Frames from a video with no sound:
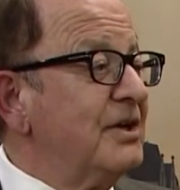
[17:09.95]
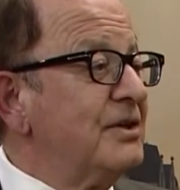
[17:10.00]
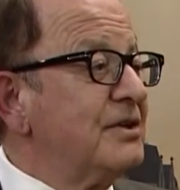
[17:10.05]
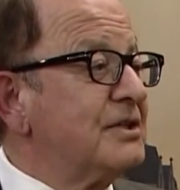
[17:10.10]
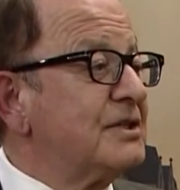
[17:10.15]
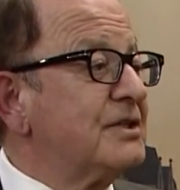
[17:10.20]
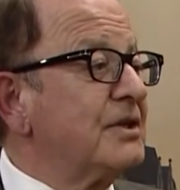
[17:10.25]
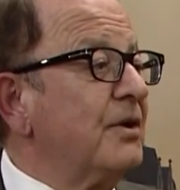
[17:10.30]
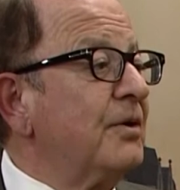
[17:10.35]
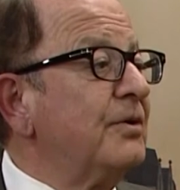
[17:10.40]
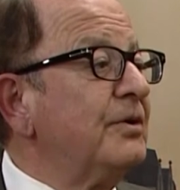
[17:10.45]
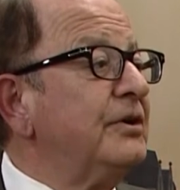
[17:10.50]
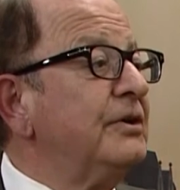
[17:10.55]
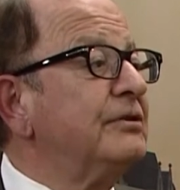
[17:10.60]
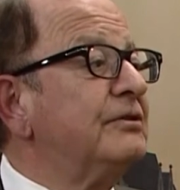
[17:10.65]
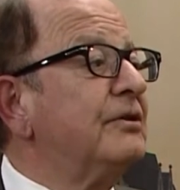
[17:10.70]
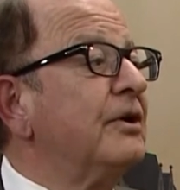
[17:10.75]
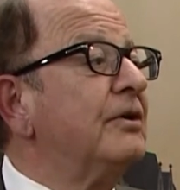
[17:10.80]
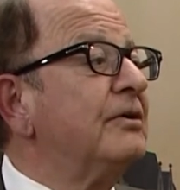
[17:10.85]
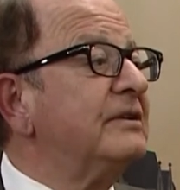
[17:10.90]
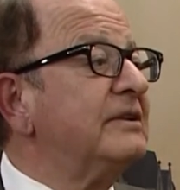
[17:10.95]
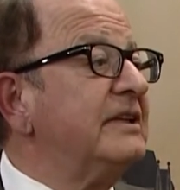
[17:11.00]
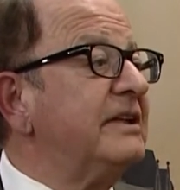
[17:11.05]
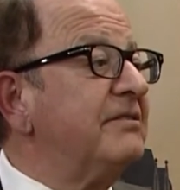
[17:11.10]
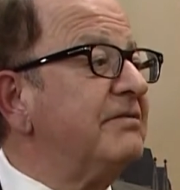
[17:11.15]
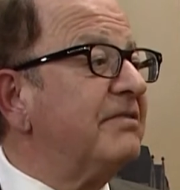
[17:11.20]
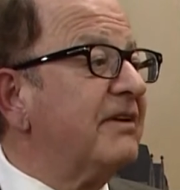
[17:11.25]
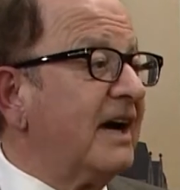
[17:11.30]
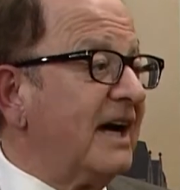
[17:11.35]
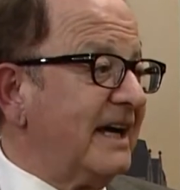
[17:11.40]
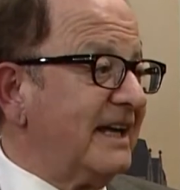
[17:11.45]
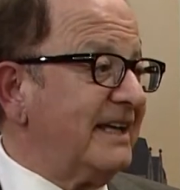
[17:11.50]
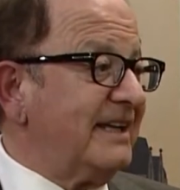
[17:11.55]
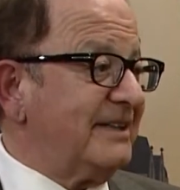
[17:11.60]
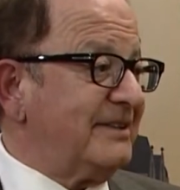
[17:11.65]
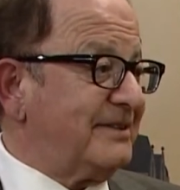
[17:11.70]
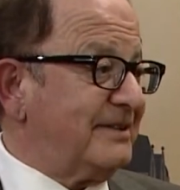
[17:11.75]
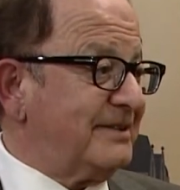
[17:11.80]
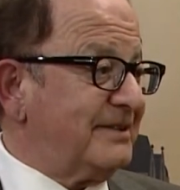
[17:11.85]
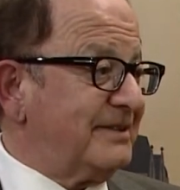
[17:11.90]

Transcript: So you don't divide